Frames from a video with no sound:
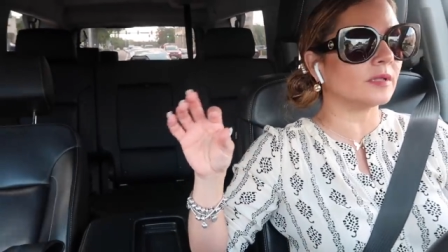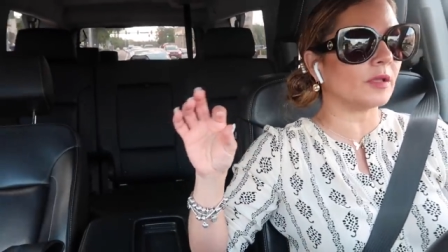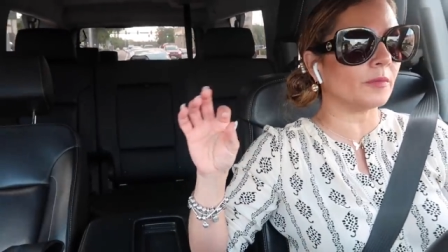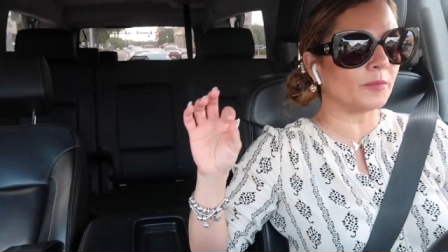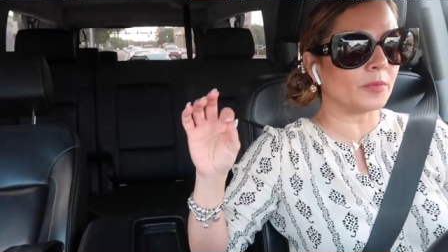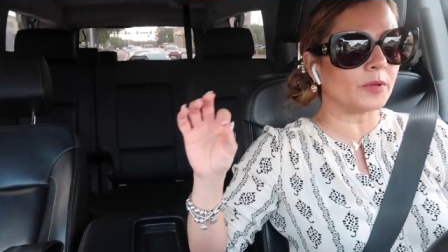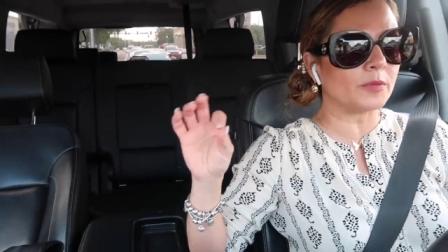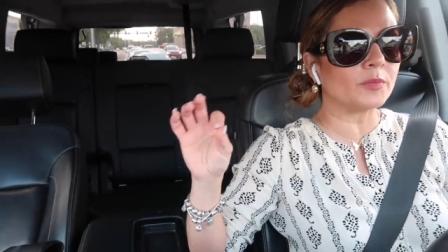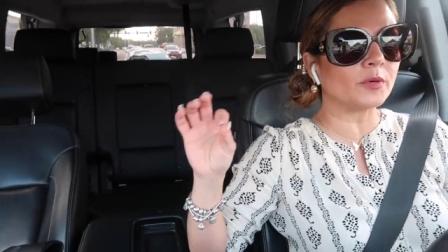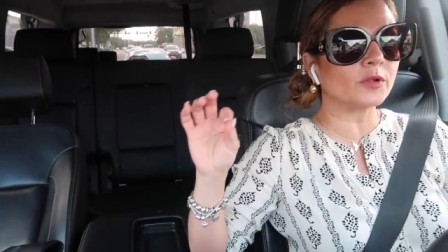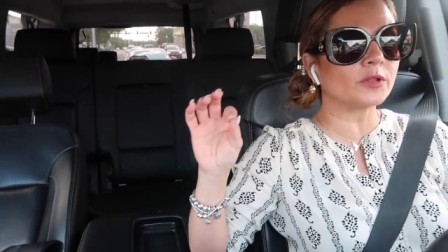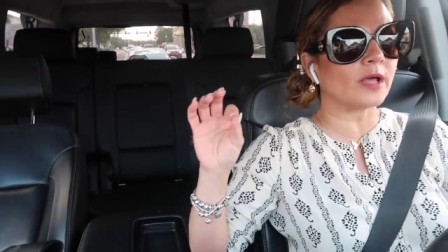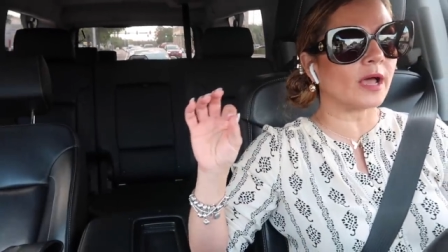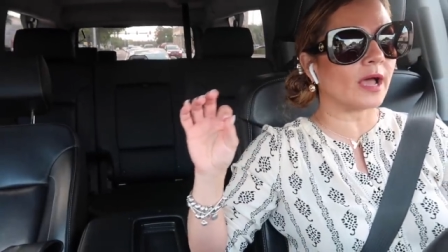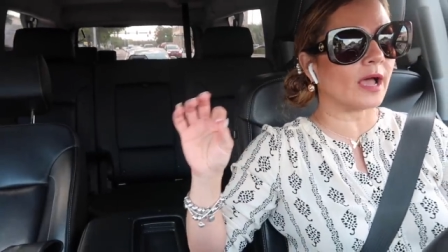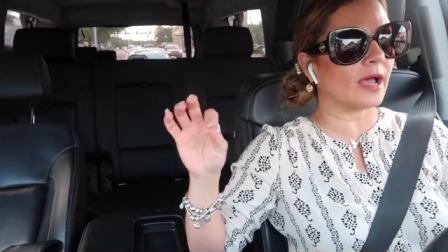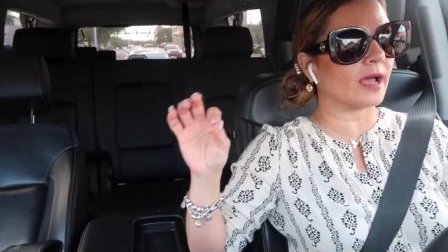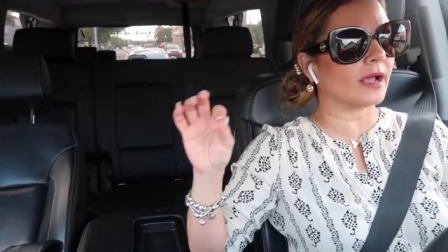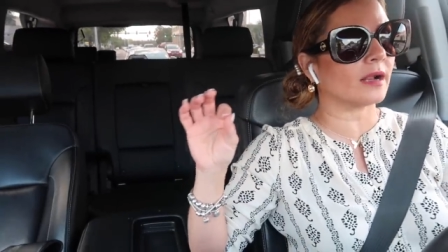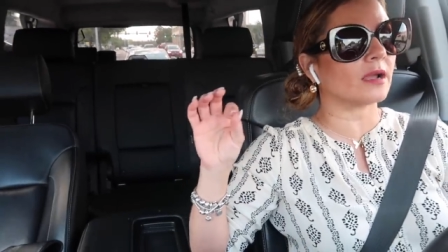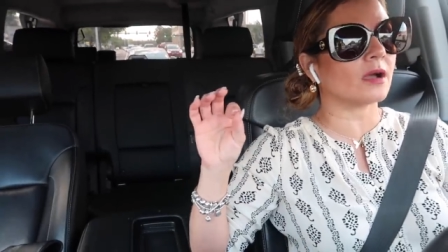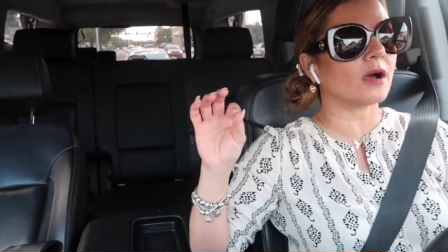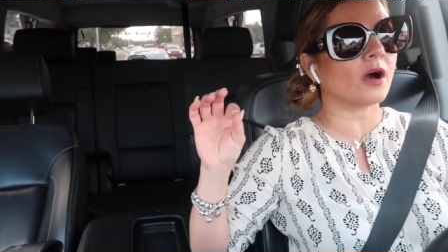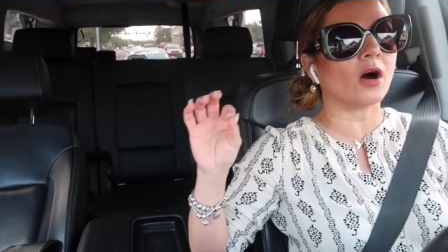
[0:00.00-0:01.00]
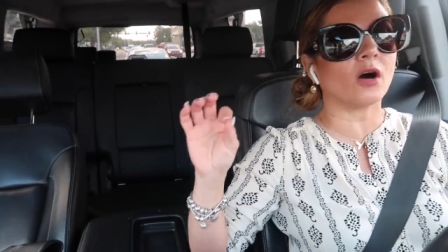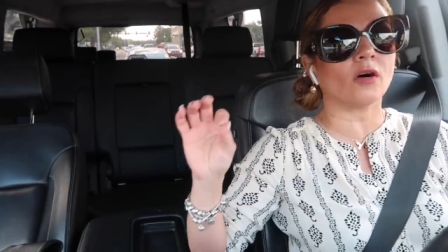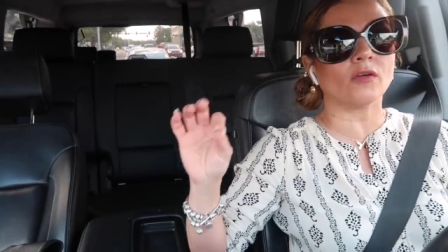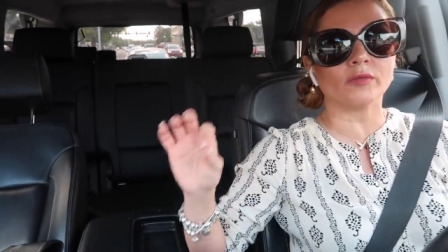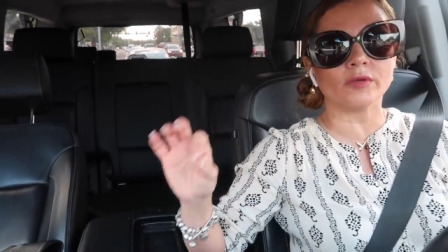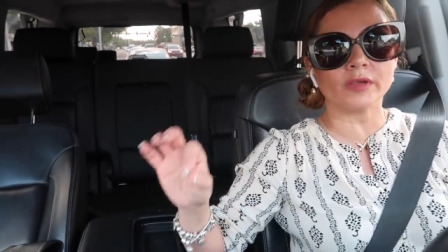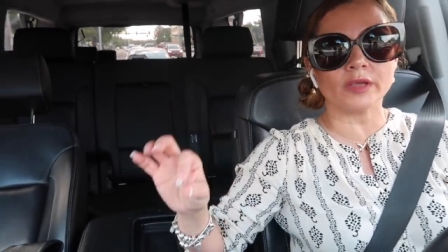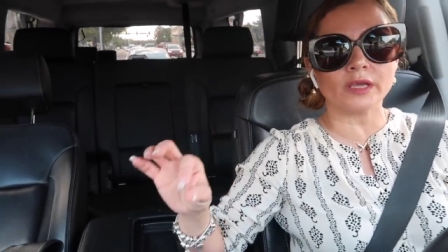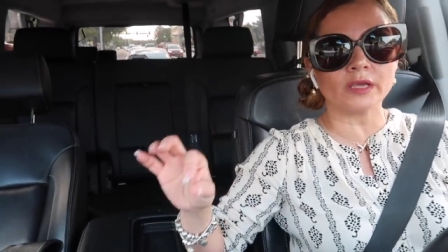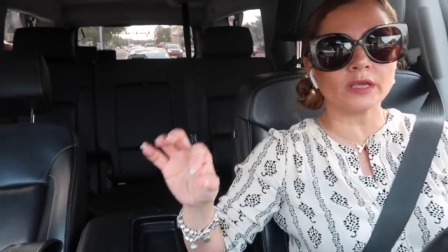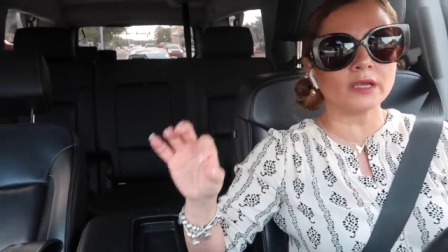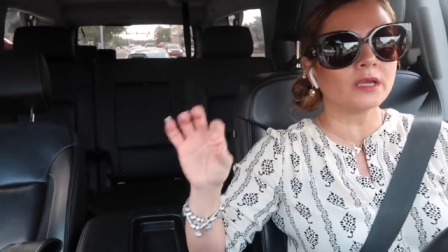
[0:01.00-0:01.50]
the people that had
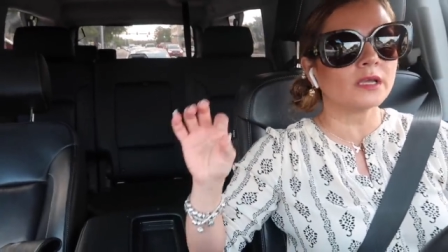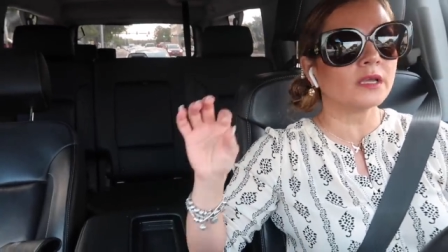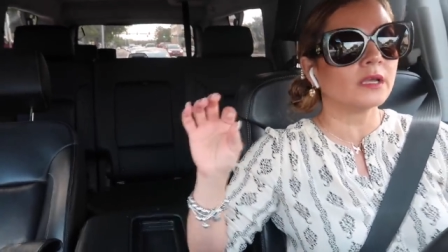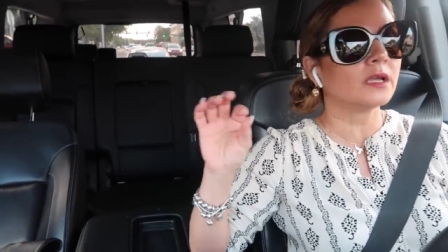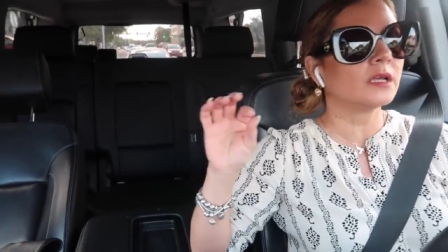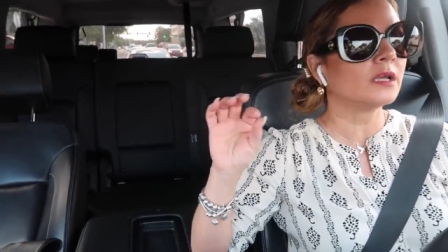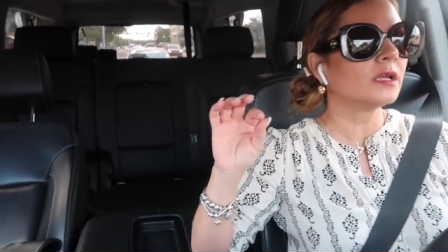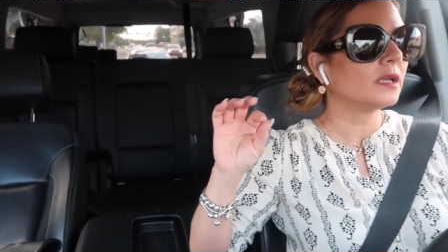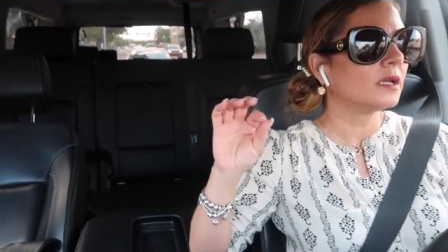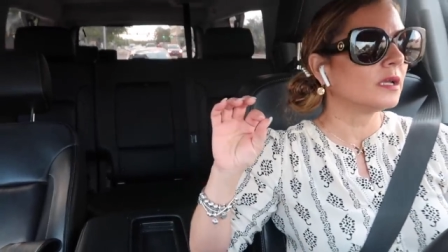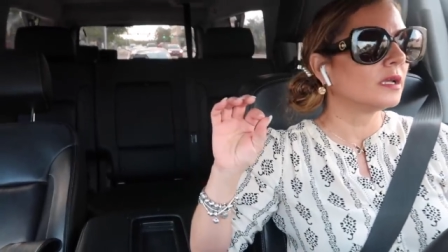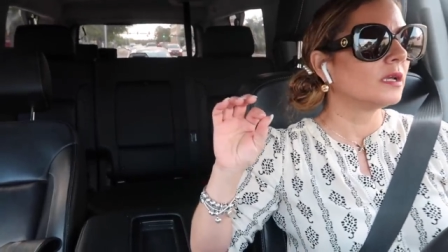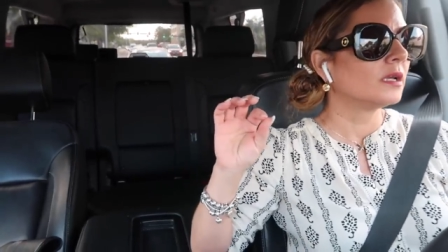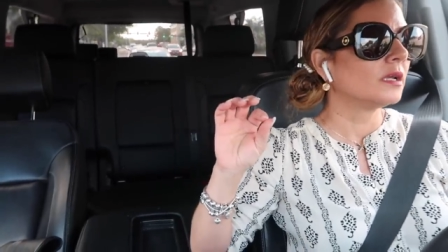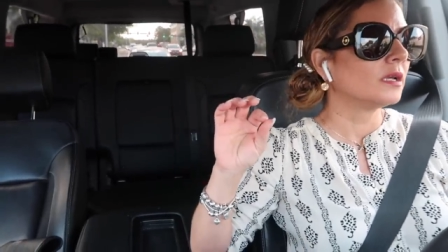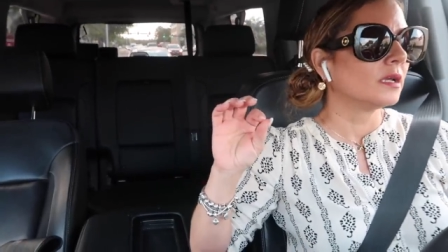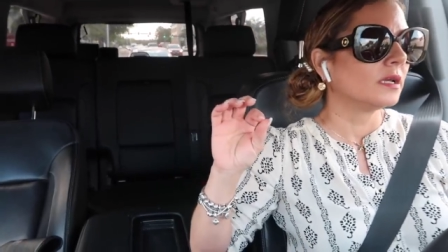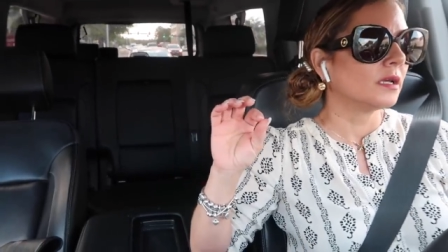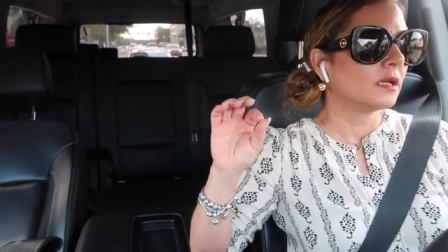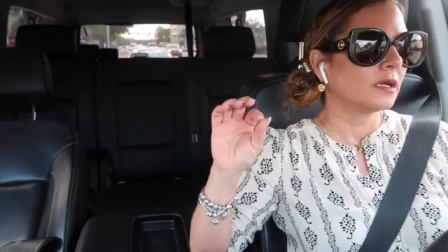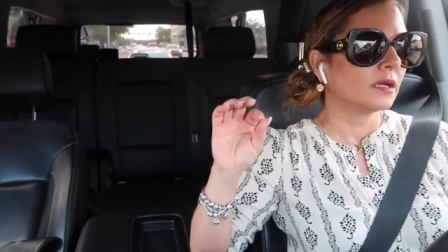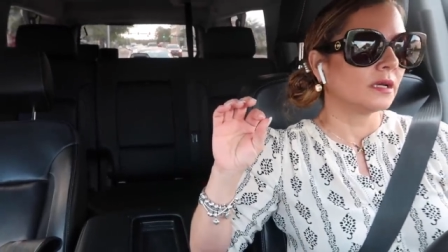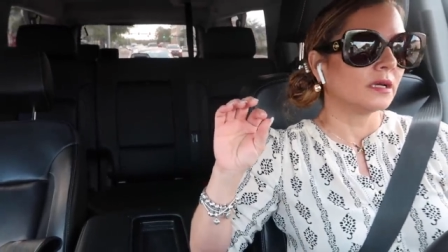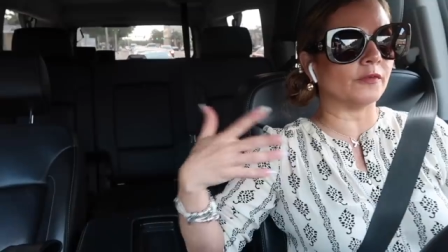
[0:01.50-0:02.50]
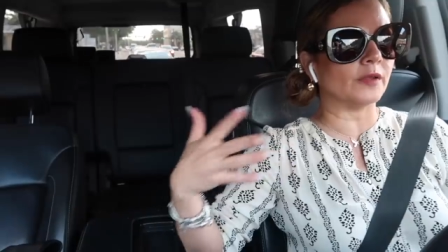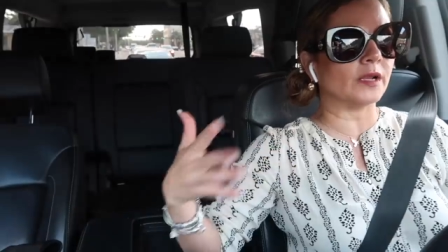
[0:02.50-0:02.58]
COVID